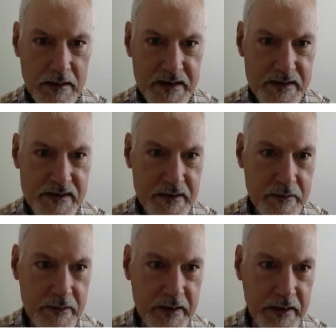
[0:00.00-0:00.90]
Now let's
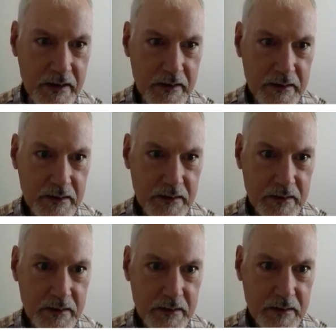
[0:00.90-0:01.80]
consider the
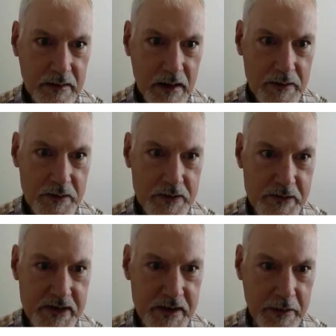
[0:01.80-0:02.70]

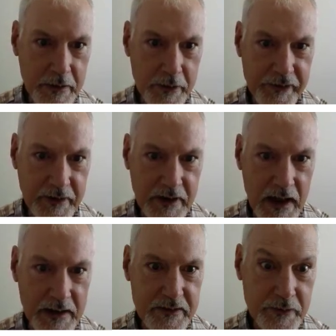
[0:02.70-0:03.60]
other two
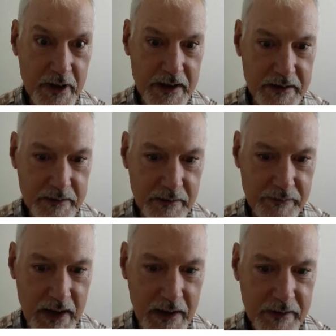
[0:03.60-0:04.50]
scenarios that lie to the
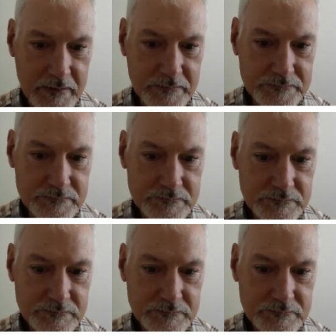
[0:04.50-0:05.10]
right of that.